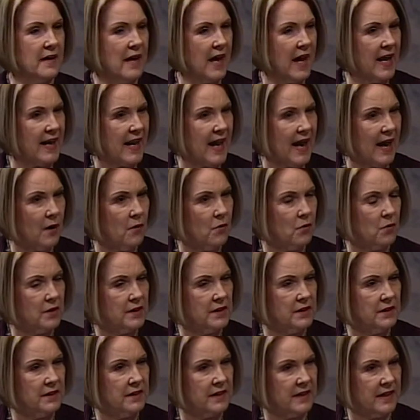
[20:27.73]
not
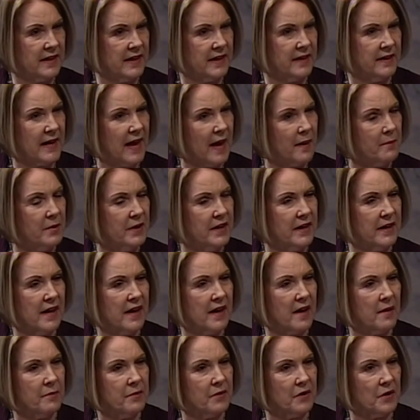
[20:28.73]
outward looking, not
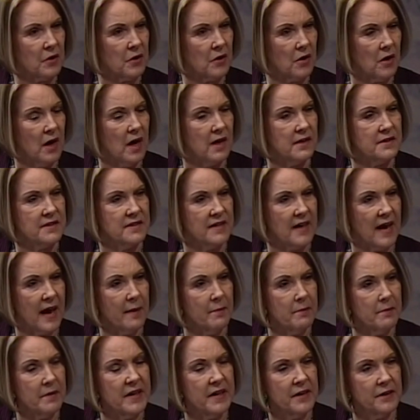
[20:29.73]
picking up their cross,
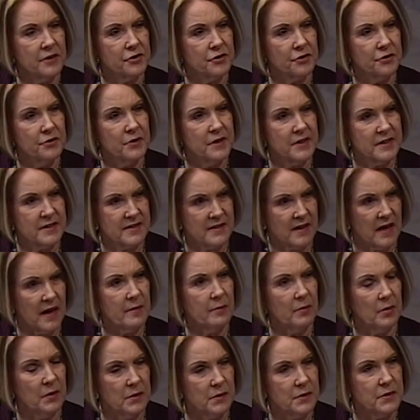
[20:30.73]
not being true
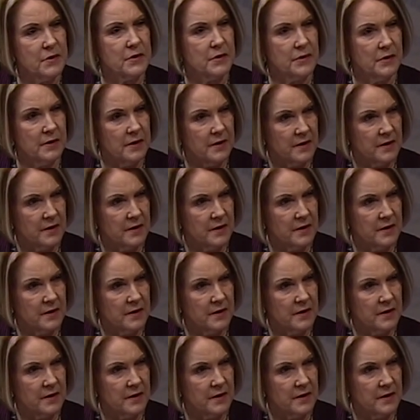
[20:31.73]
disciples.